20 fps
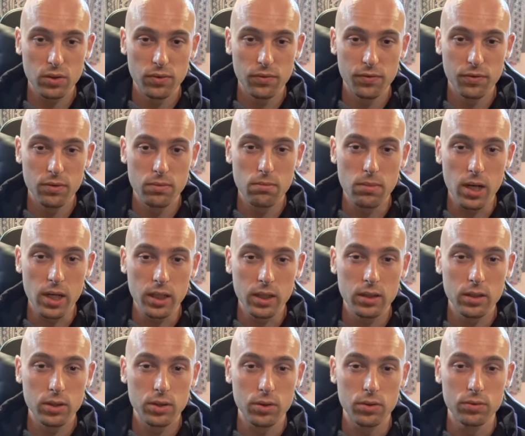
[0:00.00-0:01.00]
For mic
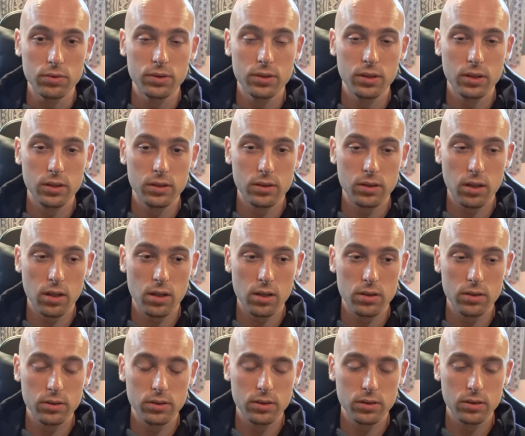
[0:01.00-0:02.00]
and acoustic
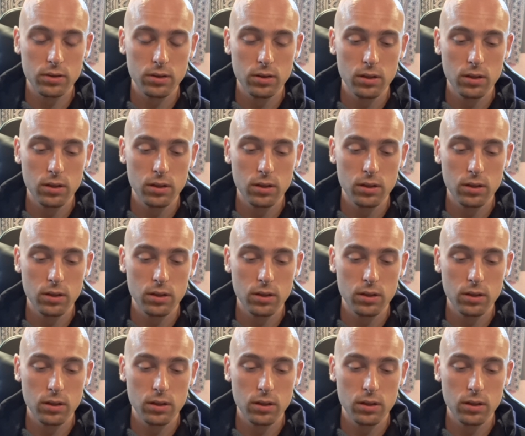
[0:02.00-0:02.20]
guitars,